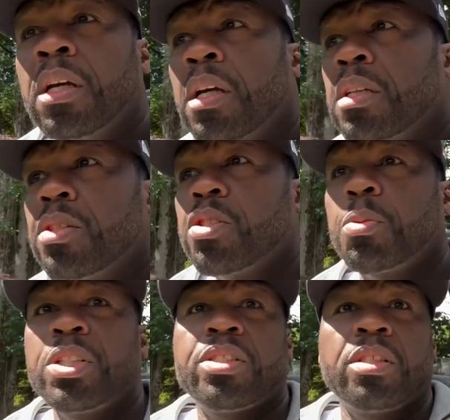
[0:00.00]

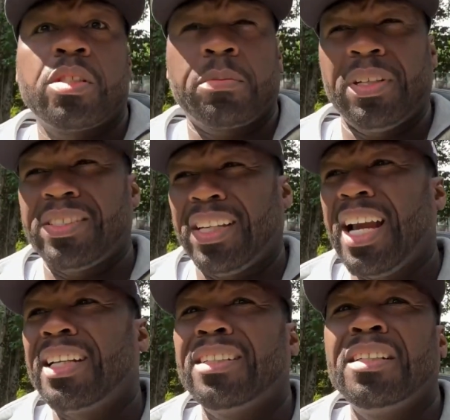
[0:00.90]
situation that took place in
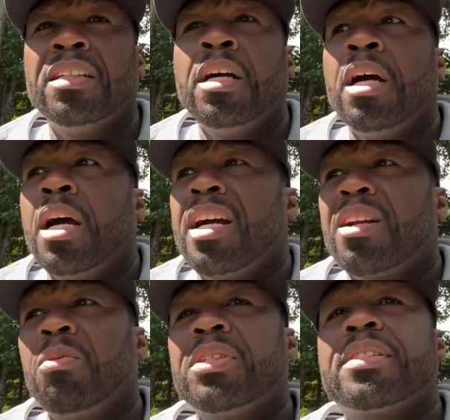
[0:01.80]
Canada, and I
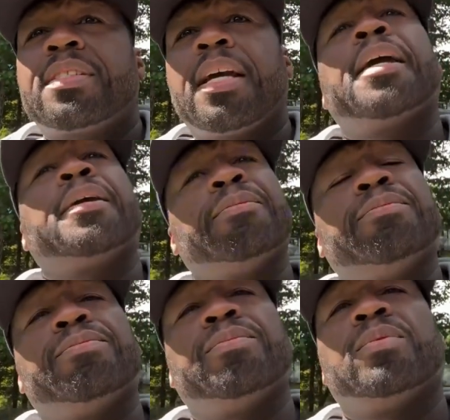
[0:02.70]
wanted to say
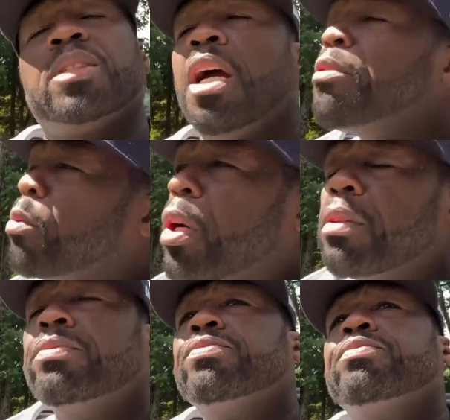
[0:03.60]
to everyone,
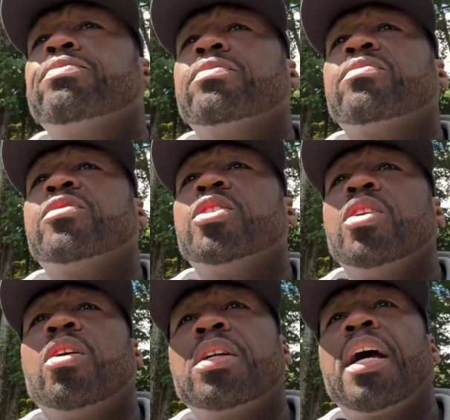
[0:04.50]
you
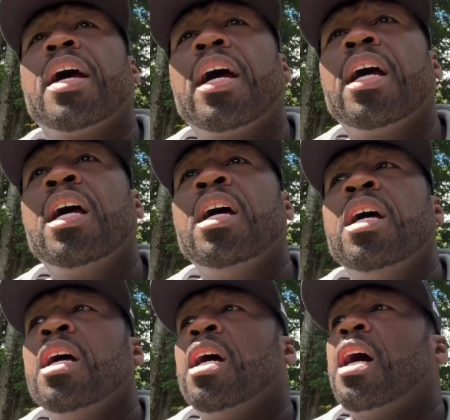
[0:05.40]
know, that
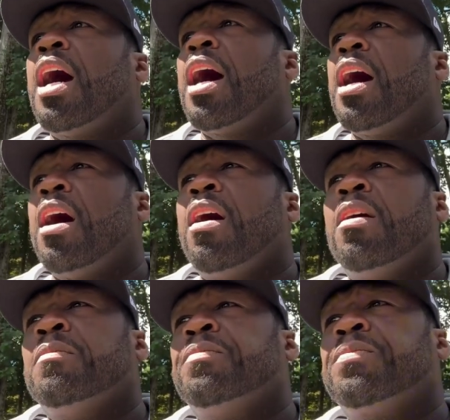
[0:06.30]
I
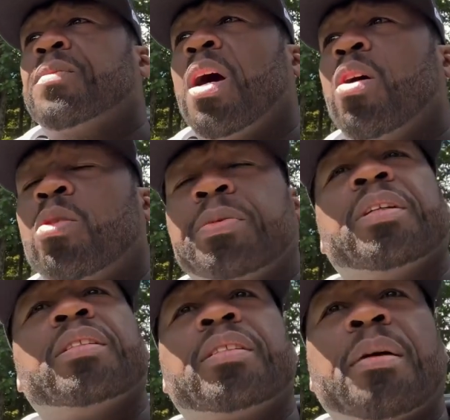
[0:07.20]
hope that
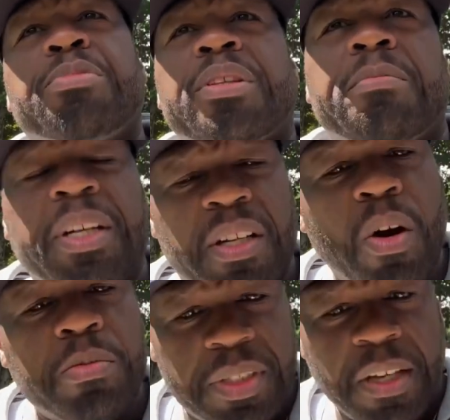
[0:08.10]
that brother made it home
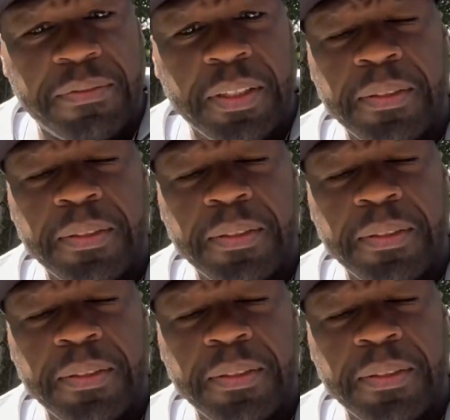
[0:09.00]
safely.